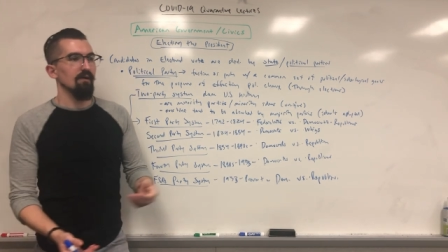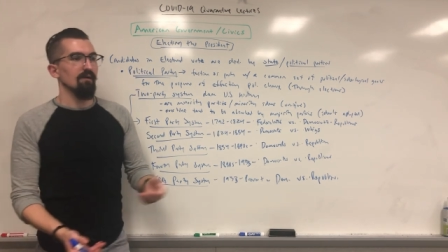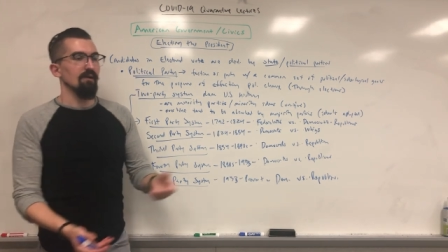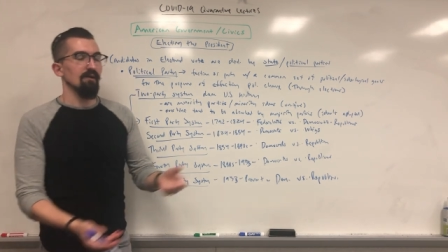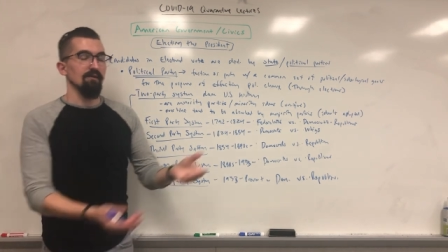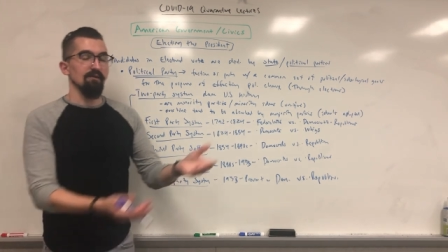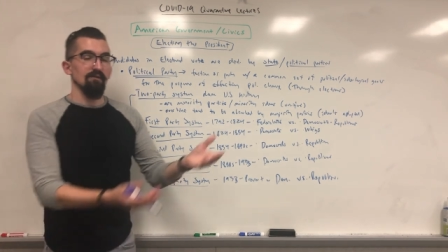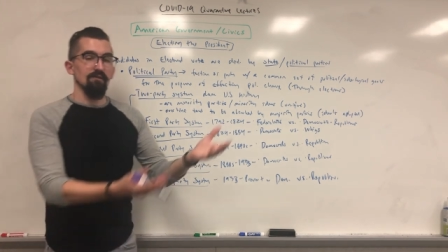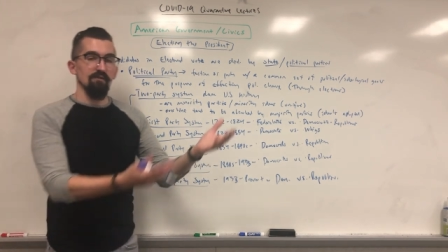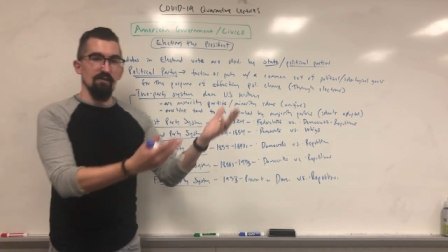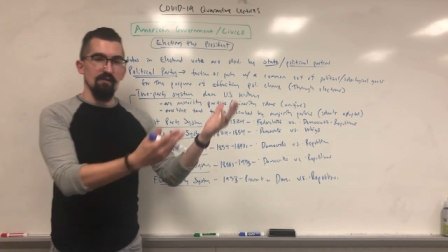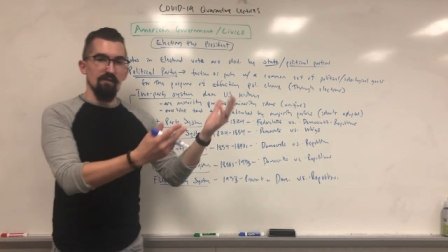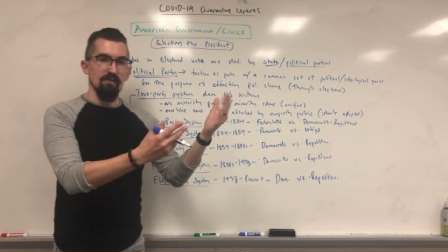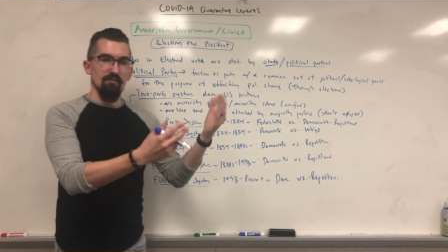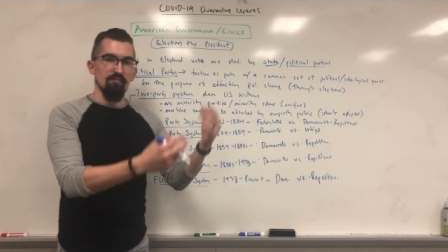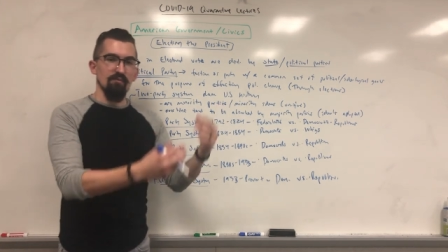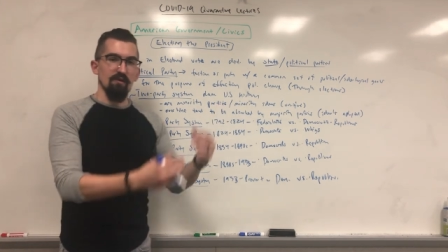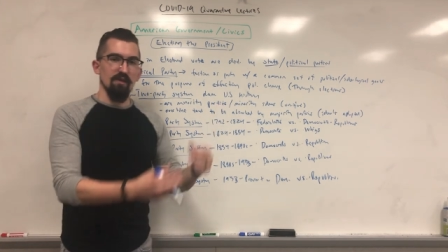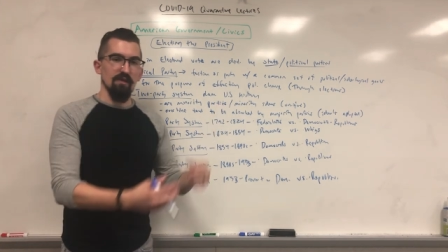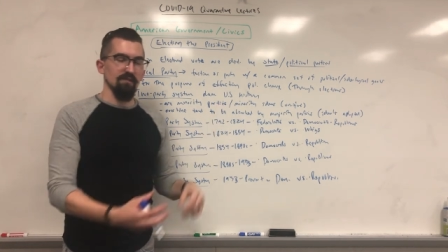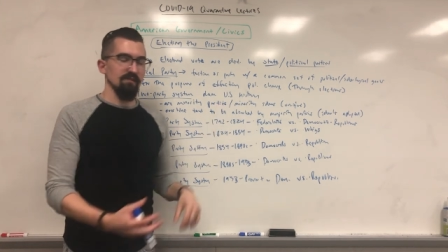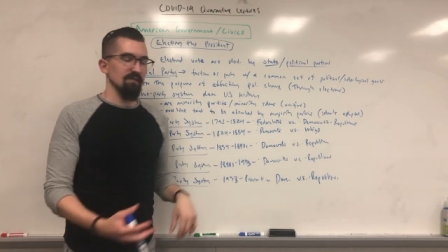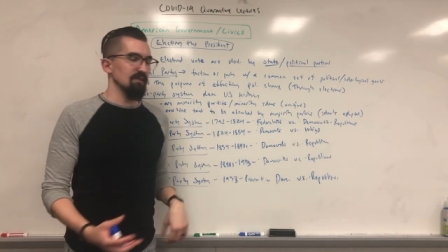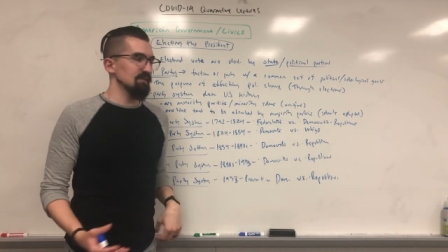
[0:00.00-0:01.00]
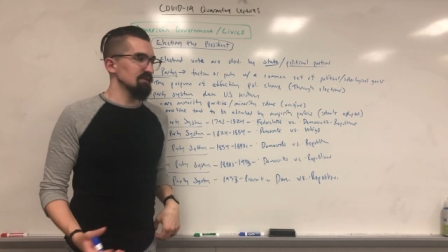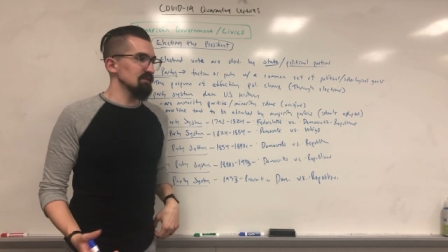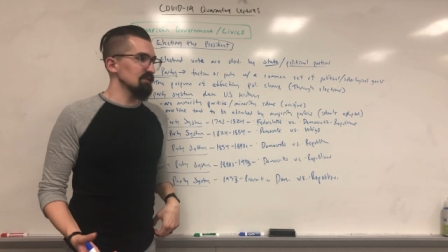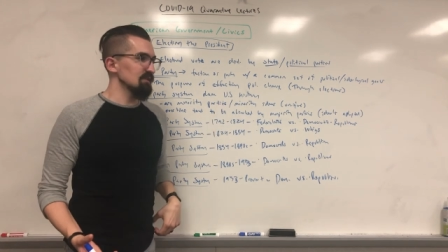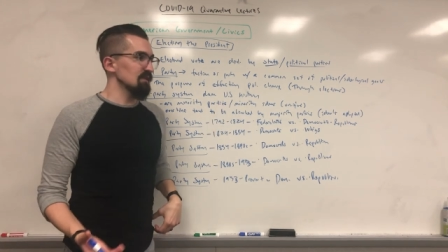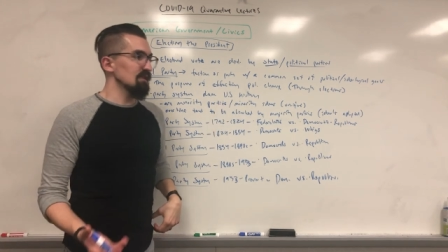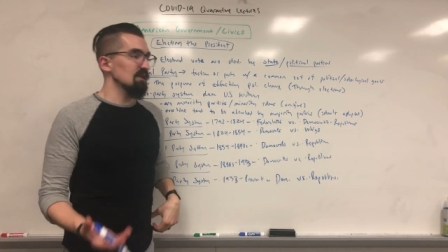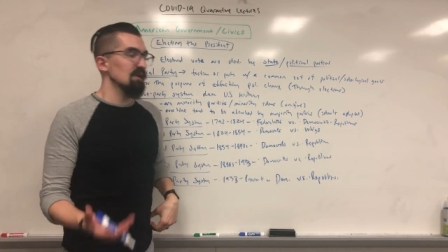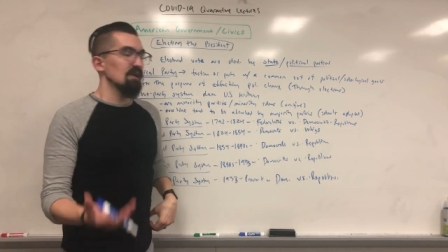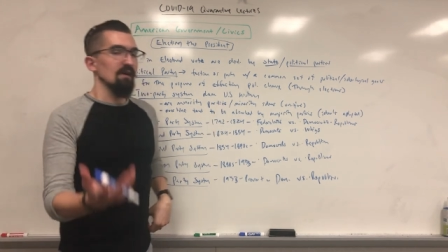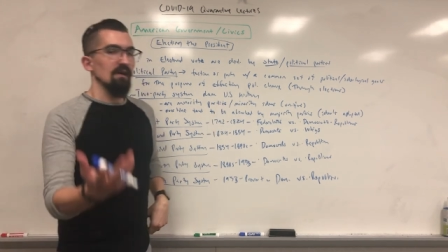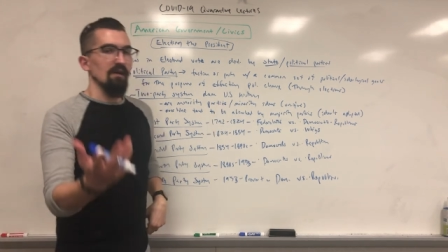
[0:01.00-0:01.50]
in the
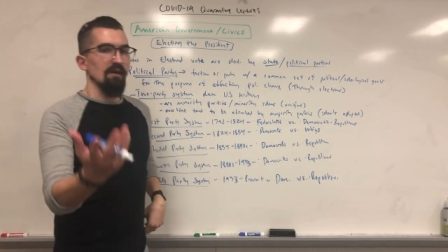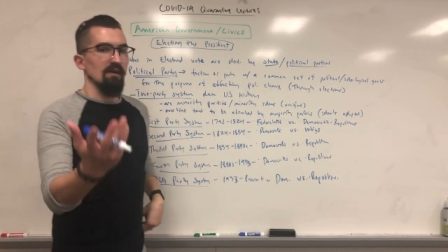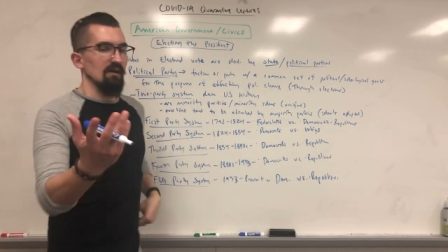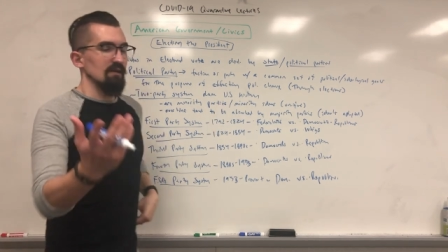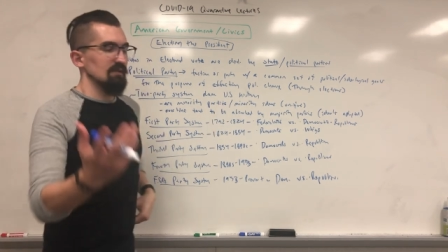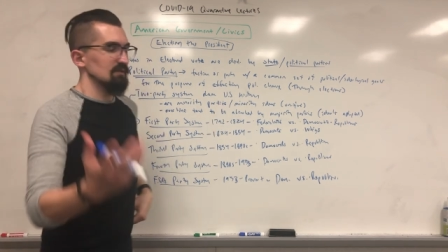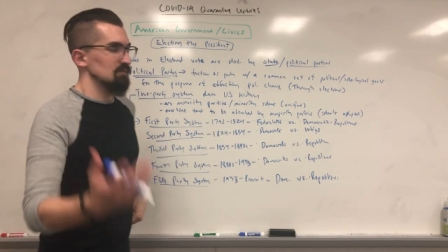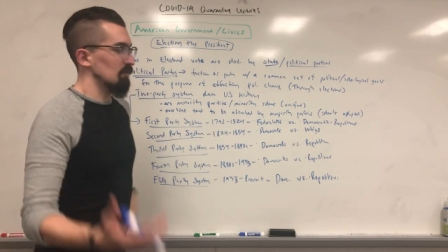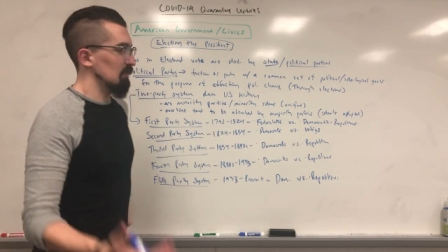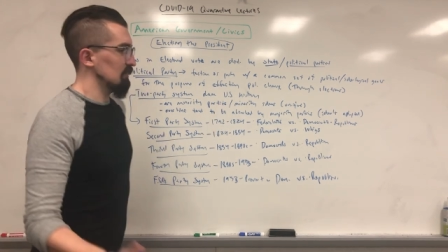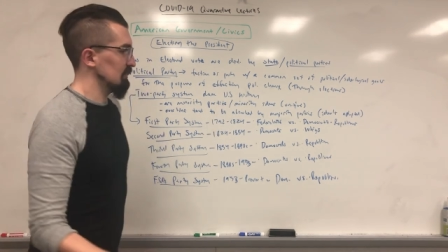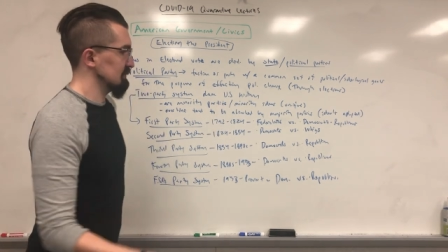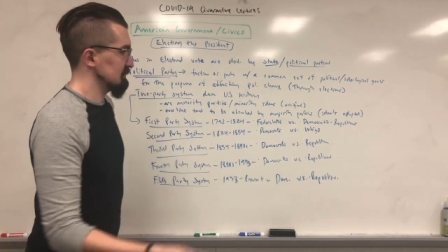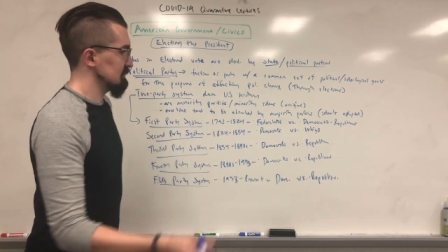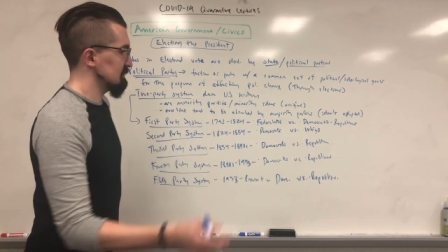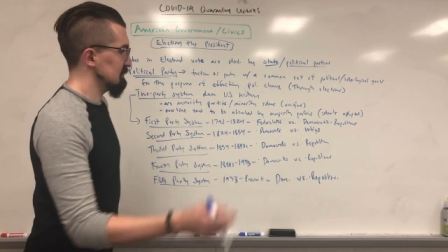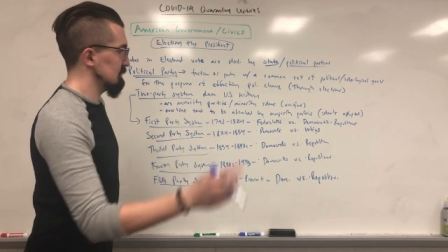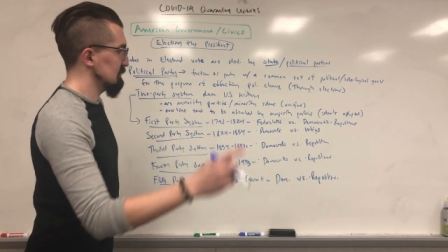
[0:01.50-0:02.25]
presidency, as well as